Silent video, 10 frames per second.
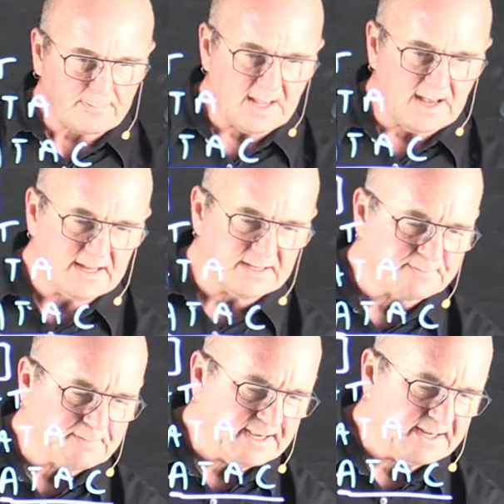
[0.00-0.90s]
And
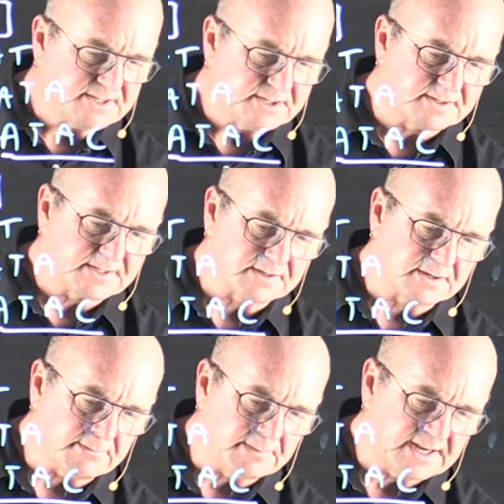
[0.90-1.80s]
SPADES uses a
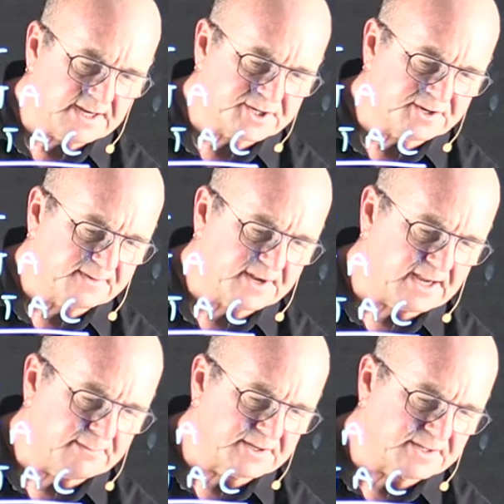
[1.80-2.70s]
combination of
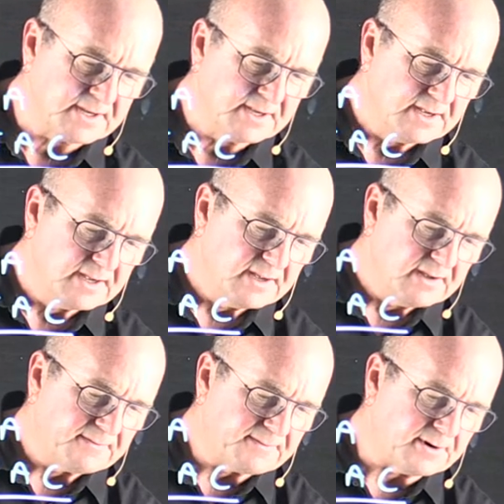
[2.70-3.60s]
KMers
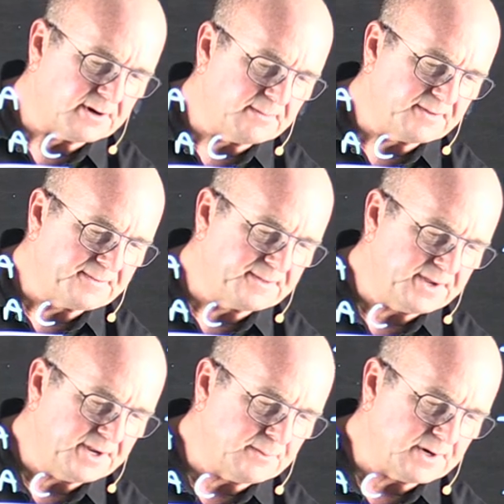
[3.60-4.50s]
from
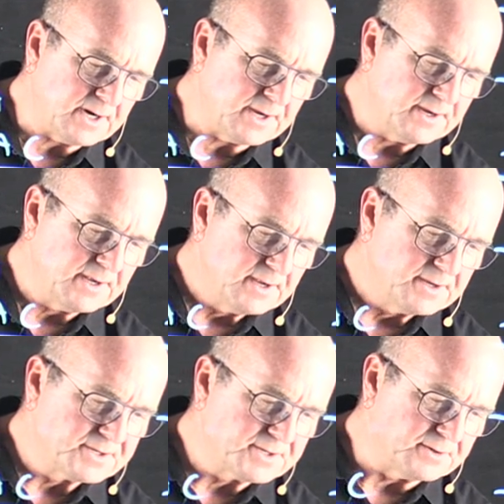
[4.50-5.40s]
31
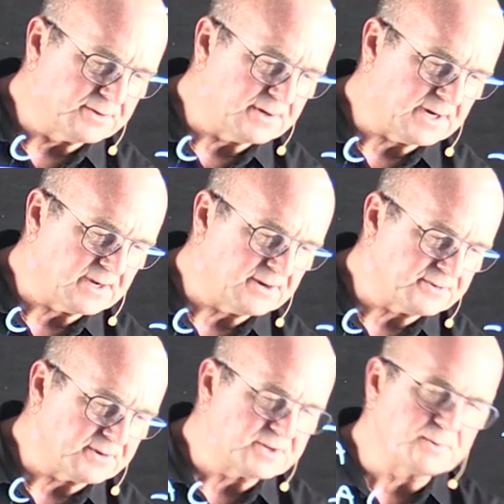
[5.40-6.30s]
to
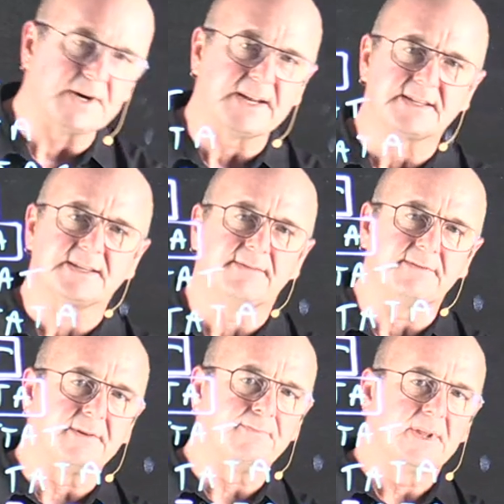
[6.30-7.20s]
127.